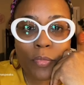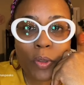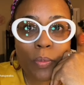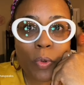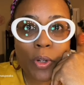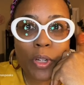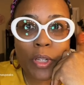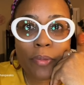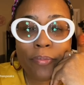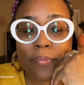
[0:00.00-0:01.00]
Good
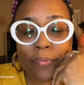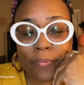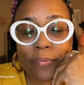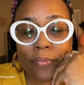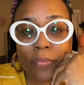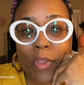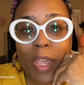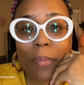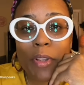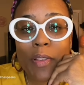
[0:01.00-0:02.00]
morning.
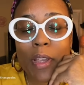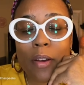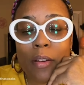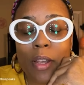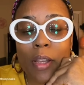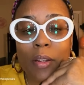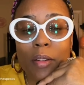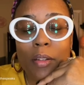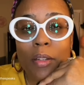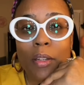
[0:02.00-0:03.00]
Happy Saturday.
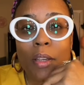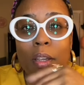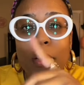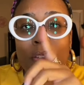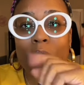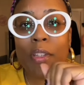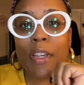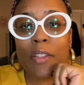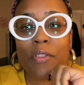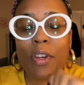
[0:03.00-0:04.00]
So
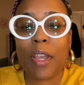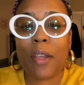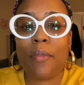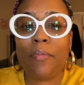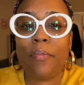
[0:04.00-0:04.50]
yesterday,